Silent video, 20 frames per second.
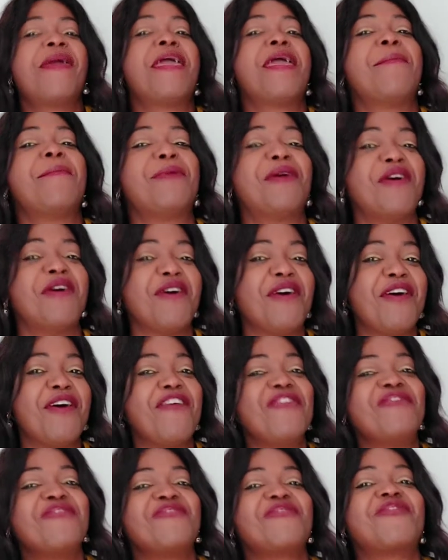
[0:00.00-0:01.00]

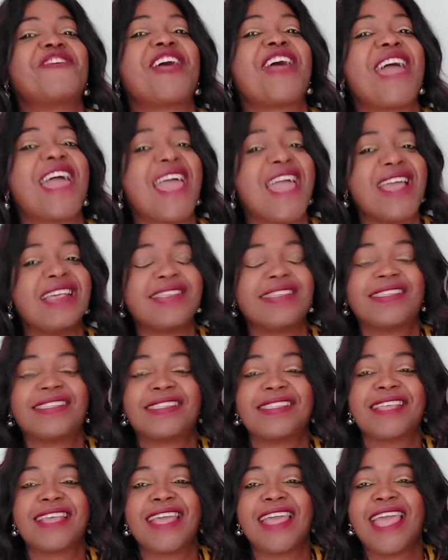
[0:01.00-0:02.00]
people,
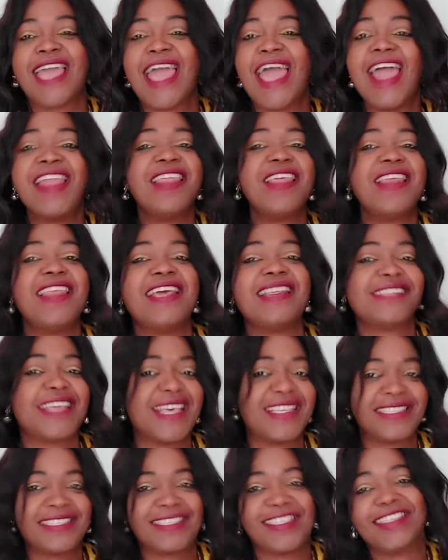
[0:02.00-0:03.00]
friends, any
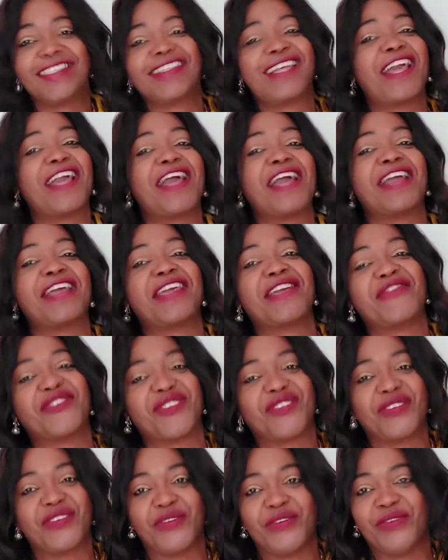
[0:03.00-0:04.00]
latest gist I can
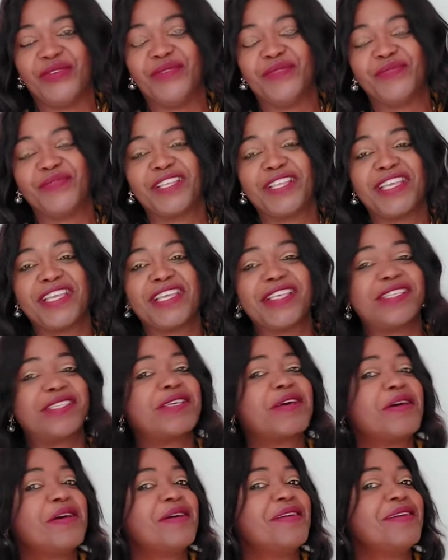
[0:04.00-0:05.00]
give to you.
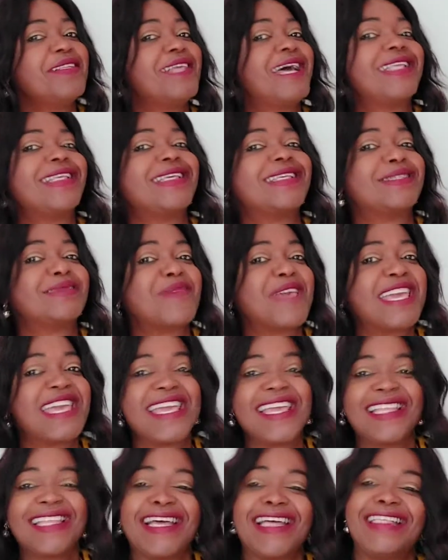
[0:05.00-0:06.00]
So that is
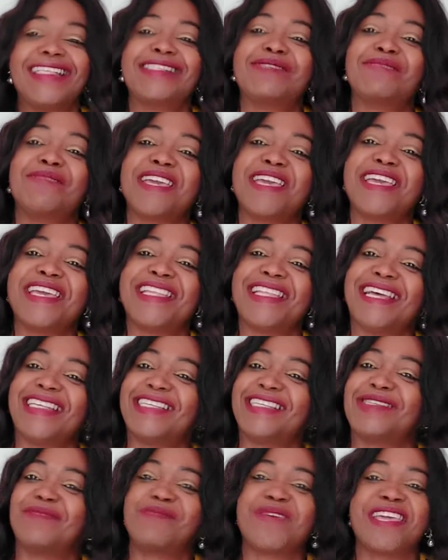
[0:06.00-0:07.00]
me, that is me, that
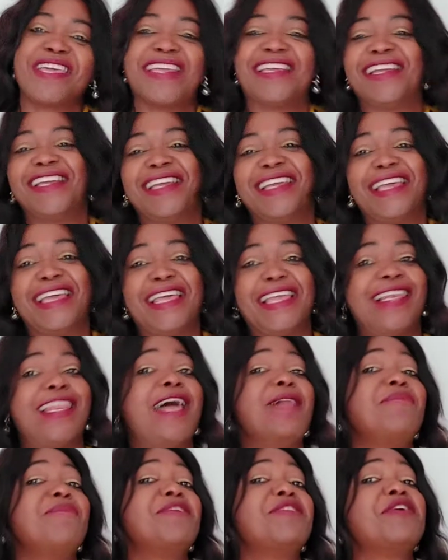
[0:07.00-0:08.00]
is me.
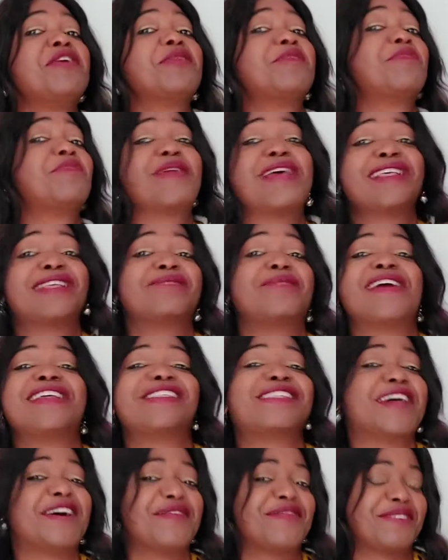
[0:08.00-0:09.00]
Let me not praise
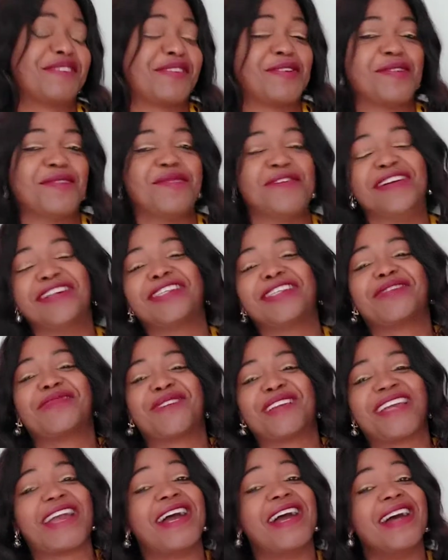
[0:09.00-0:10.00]
myself so much
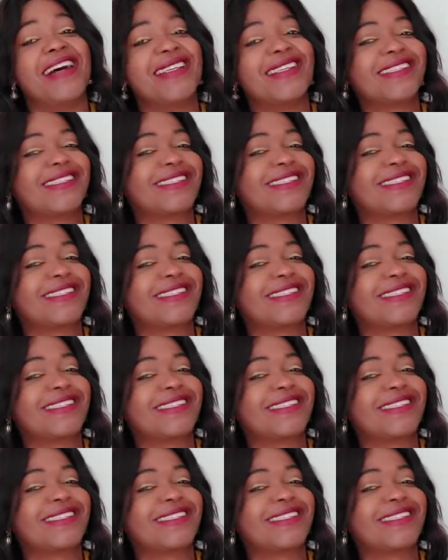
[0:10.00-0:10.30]
because